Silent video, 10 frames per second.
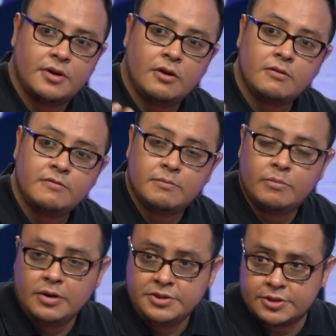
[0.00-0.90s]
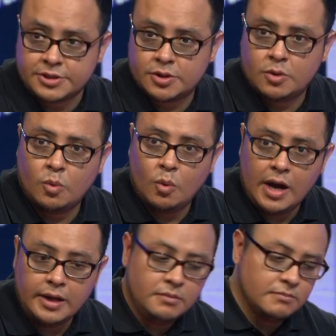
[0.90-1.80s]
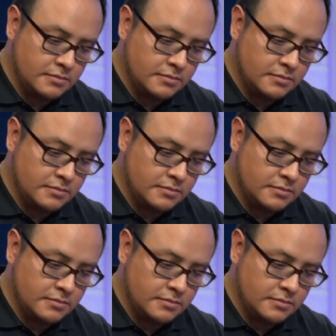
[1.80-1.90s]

of voice search. Why?